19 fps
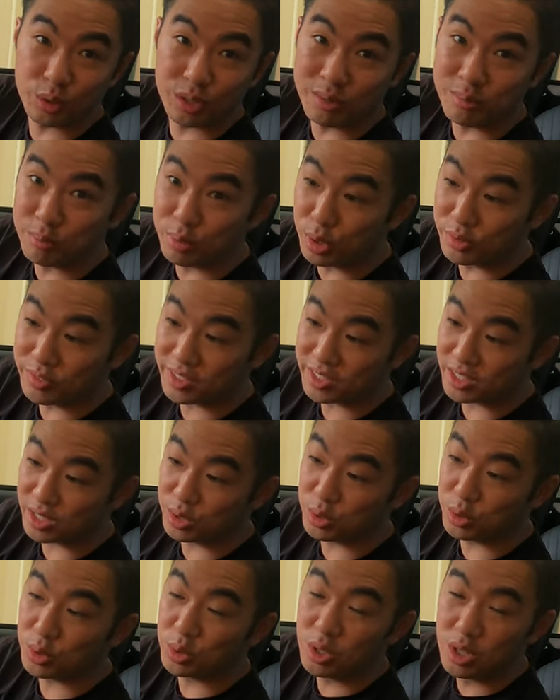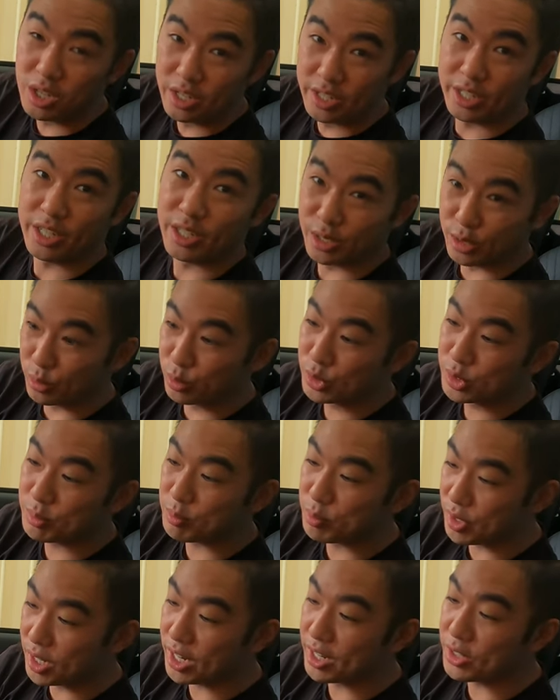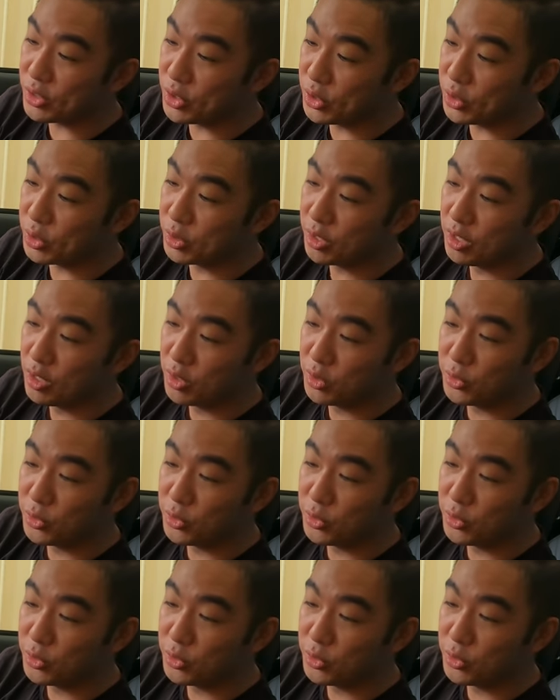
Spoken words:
look imperfect at all. It looks brand new.